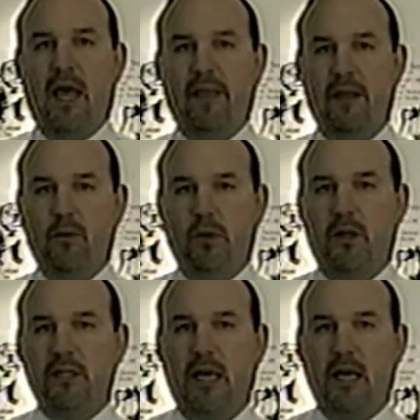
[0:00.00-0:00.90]
and then
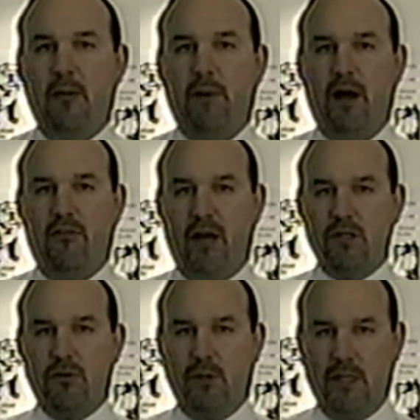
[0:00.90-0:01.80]
we'll take up
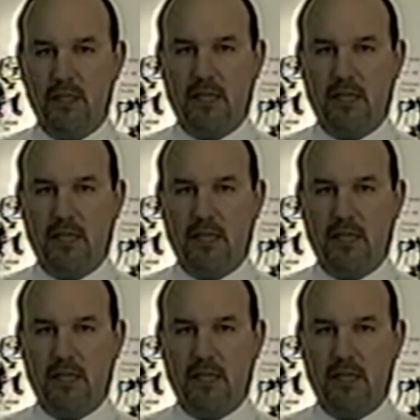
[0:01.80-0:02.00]
myofascial release